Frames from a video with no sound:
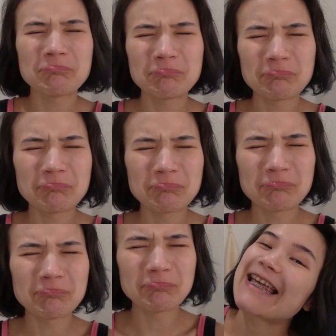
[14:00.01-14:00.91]

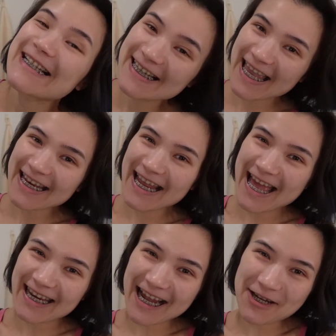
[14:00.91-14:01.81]
Thanks again,
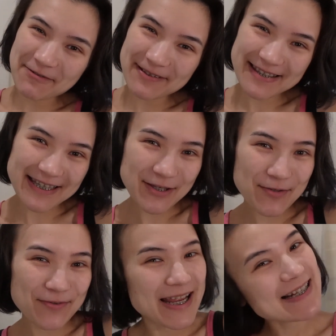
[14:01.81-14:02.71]
and I will see
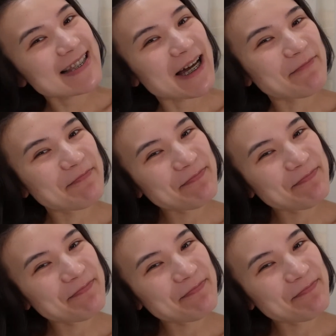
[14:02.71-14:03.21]
you next time.